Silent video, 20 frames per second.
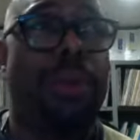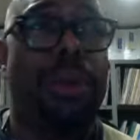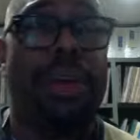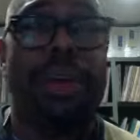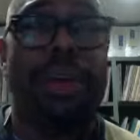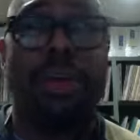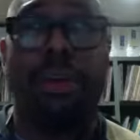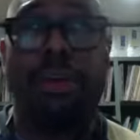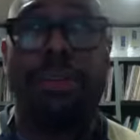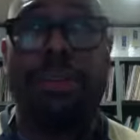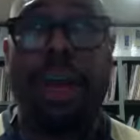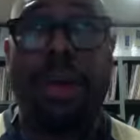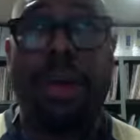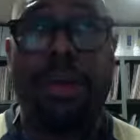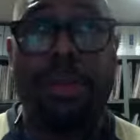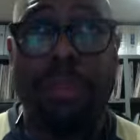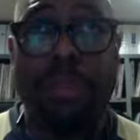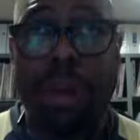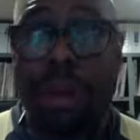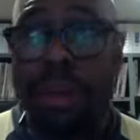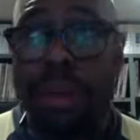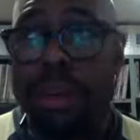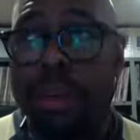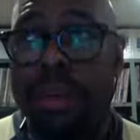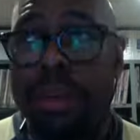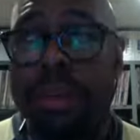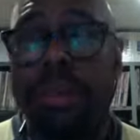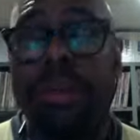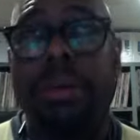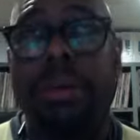in South
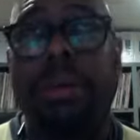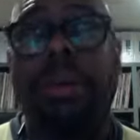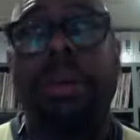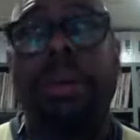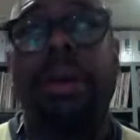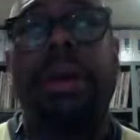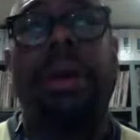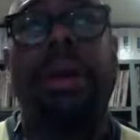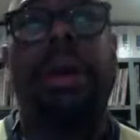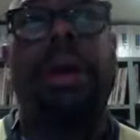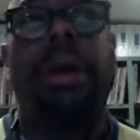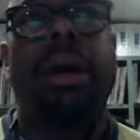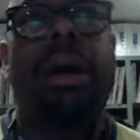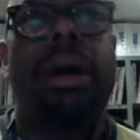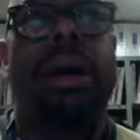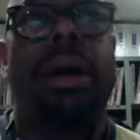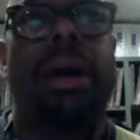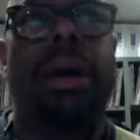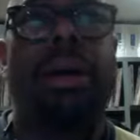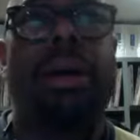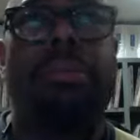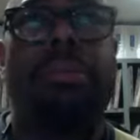America. Uh,